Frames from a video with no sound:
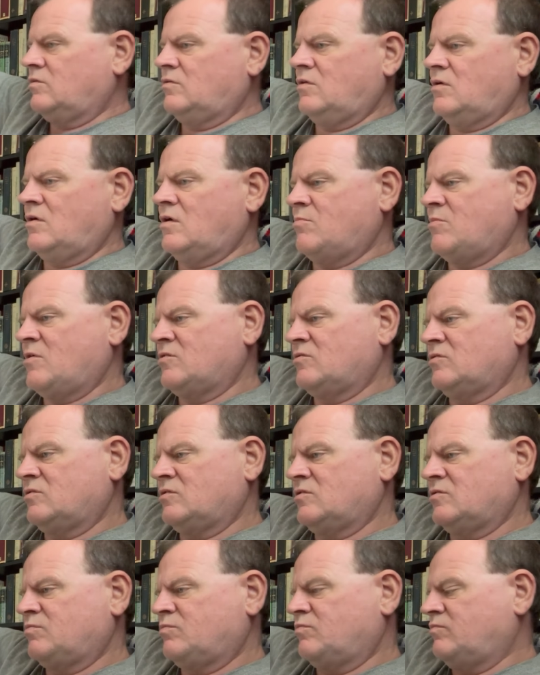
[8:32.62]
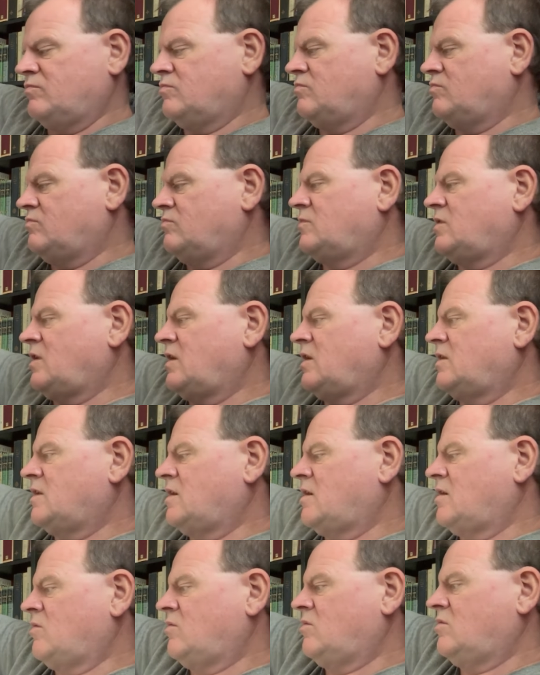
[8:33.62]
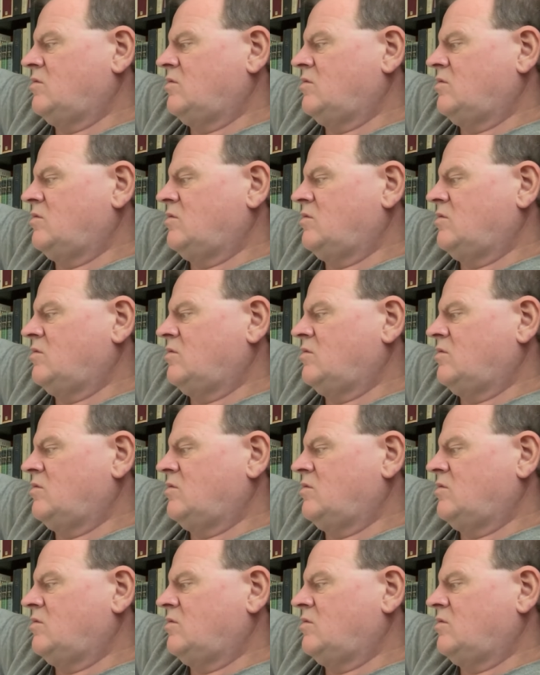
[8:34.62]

I might as well just take it out.